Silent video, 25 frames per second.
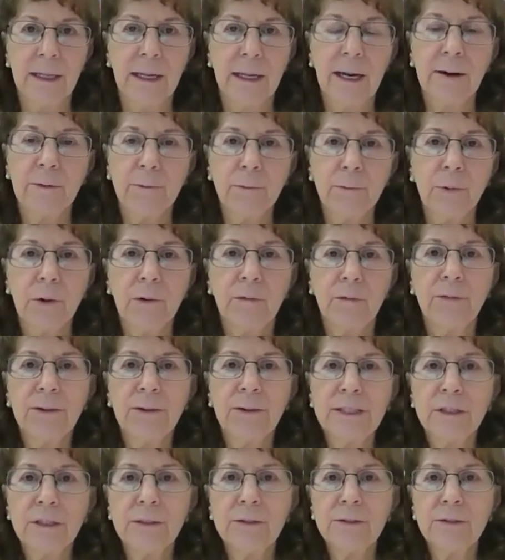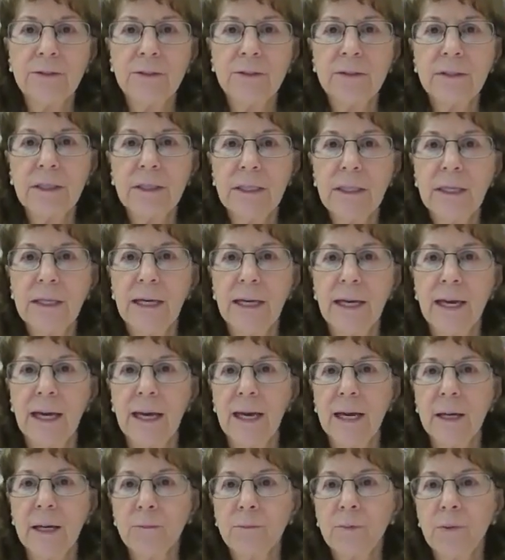of proficiency
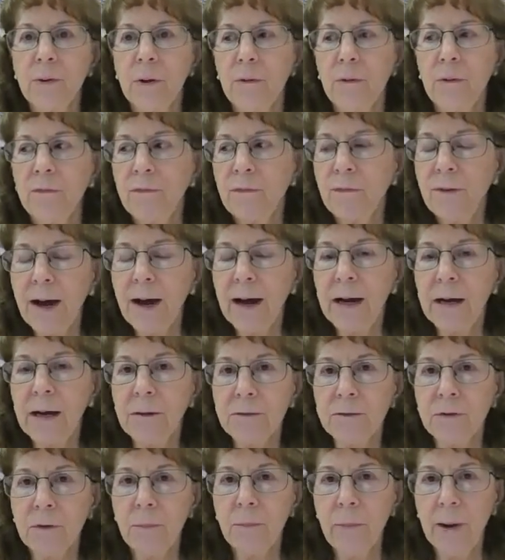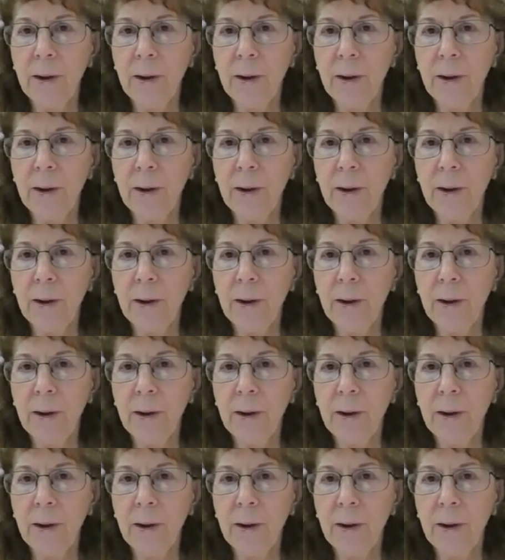and profound